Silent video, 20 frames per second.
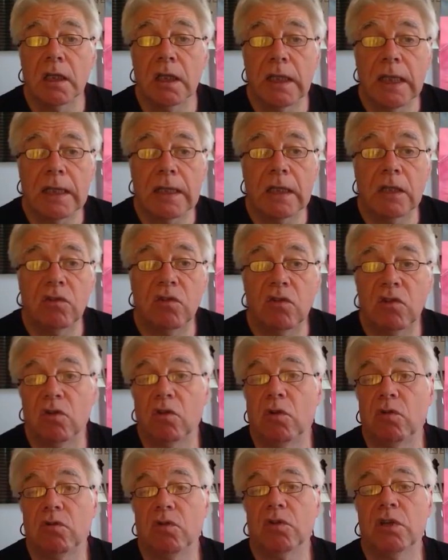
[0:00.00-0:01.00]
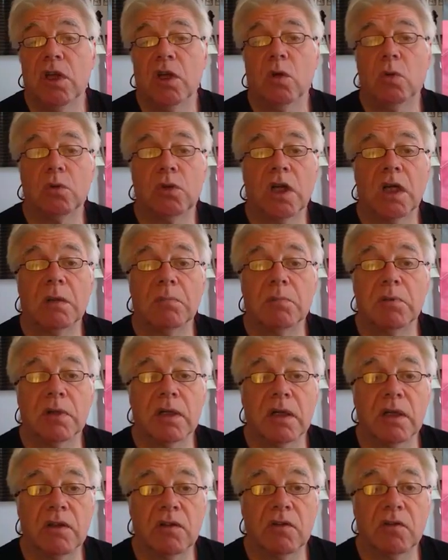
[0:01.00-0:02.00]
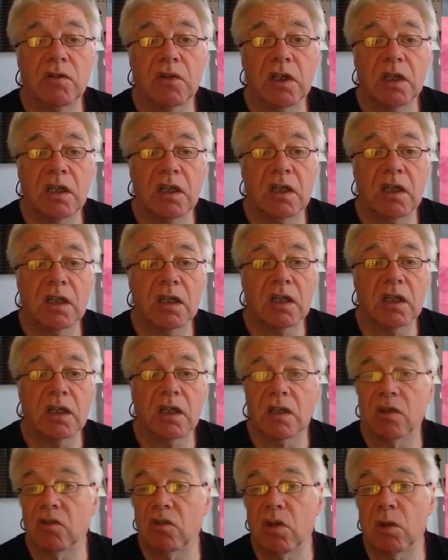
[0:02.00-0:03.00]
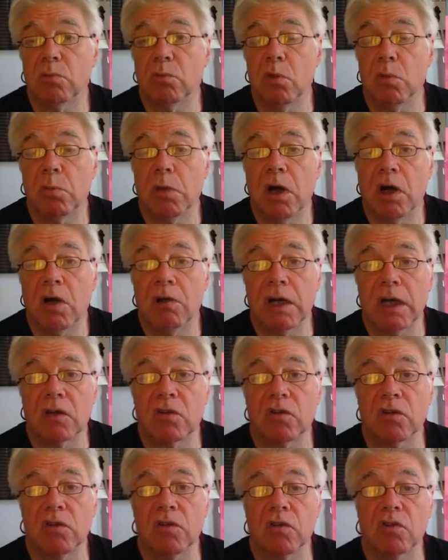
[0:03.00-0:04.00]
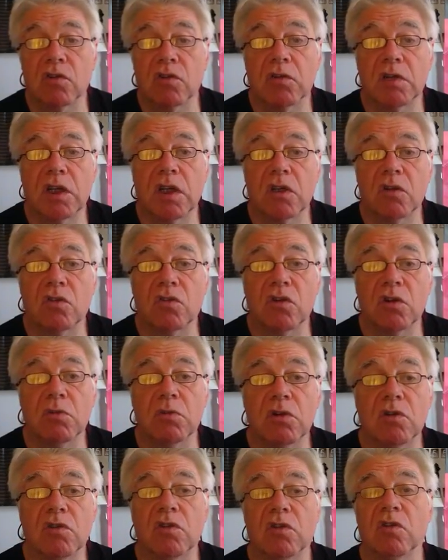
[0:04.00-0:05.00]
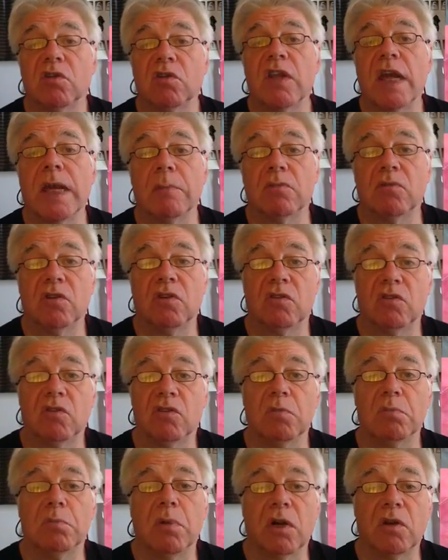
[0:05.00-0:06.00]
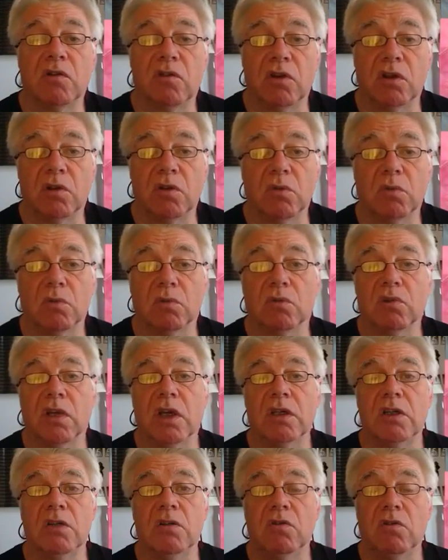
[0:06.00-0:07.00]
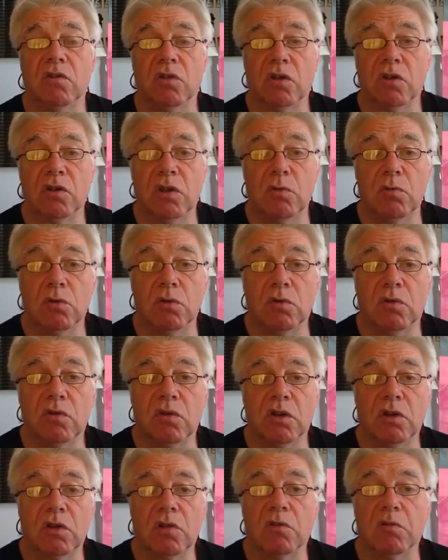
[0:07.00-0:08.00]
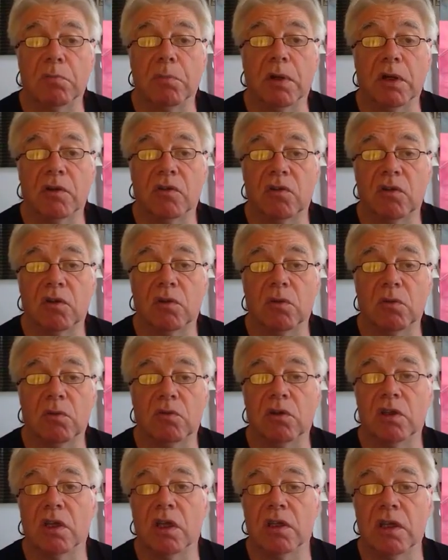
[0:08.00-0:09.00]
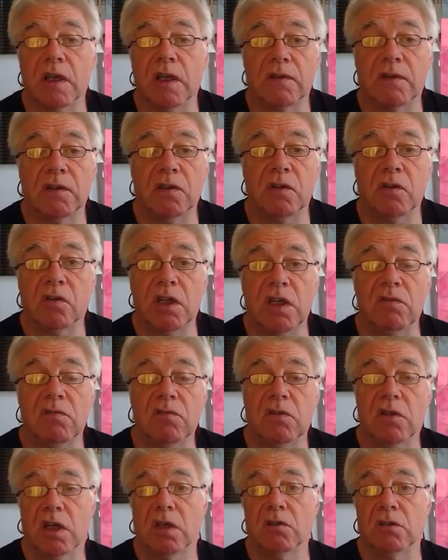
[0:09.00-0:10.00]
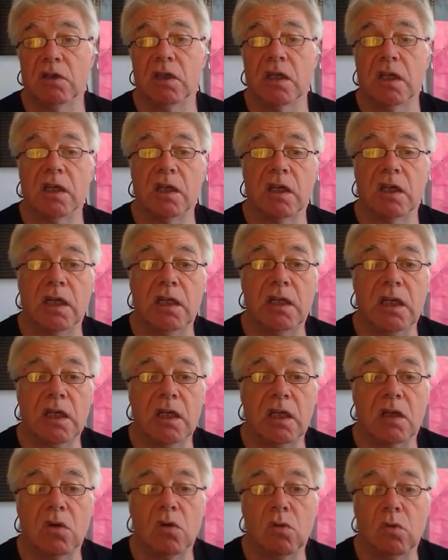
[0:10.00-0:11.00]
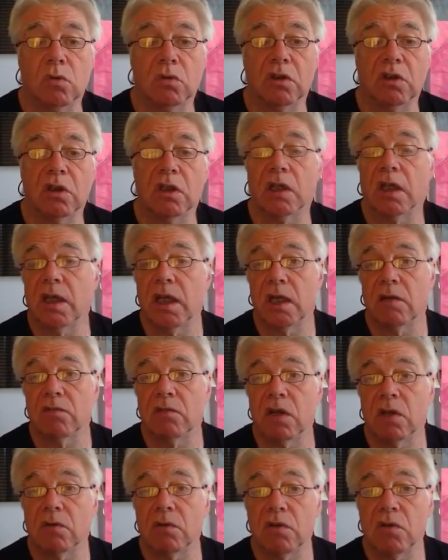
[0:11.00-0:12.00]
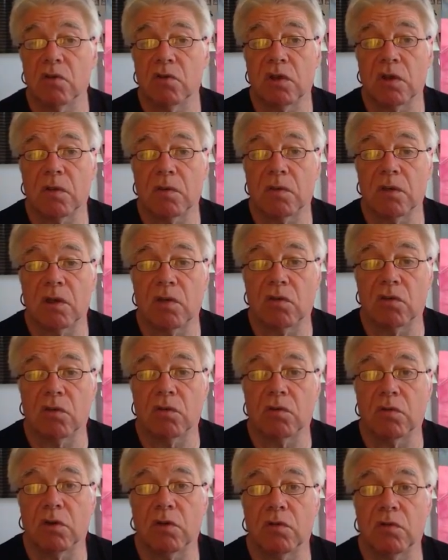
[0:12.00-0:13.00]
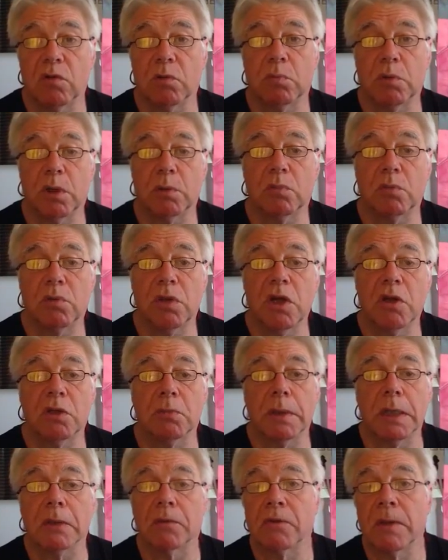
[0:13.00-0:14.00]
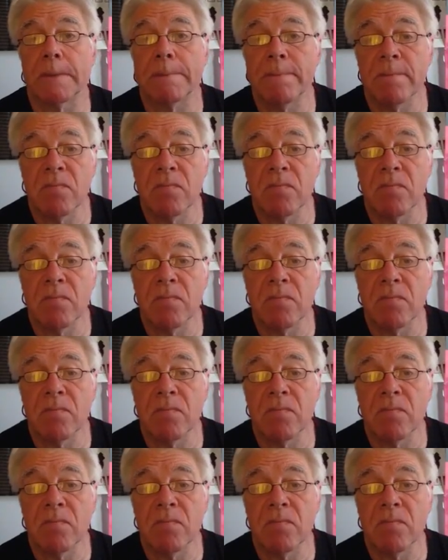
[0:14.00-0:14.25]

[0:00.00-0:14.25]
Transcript: The Netherlands is often held up as the example par excellence of a country which is adapted to bicycles, and you certainly will see a lot of bicycles in the Netherlands, even down in that hilly corner that they have down in the southeast that very few people know about.